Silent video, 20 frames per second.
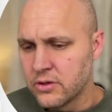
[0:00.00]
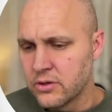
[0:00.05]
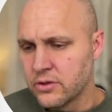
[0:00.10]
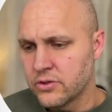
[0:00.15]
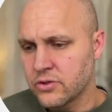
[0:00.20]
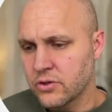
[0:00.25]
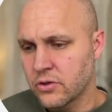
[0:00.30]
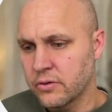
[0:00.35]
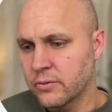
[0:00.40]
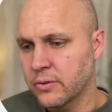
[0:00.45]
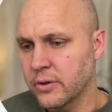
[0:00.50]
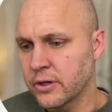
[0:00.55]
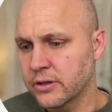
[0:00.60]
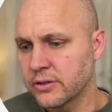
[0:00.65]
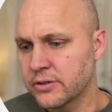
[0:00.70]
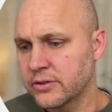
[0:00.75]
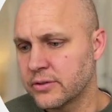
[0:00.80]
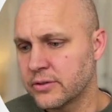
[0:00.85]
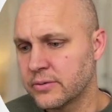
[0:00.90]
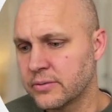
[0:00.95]
So it
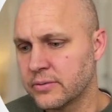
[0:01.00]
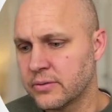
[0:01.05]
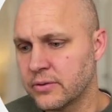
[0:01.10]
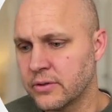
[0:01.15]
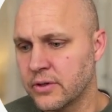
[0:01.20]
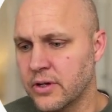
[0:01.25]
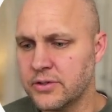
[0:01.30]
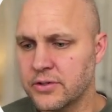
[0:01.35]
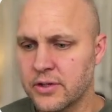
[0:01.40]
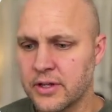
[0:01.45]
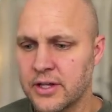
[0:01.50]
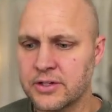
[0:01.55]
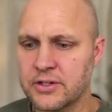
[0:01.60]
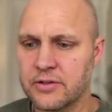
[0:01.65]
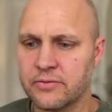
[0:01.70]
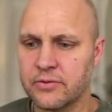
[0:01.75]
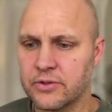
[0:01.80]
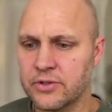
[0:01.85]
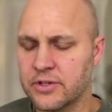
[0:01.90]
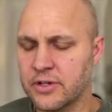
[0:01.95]
worked. Okay, so that's the
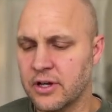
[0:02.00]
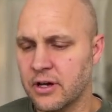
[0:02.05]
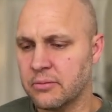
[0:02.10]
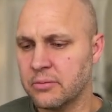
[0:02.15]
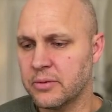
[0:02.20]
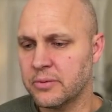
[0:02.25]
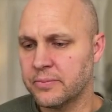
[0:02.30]
first step.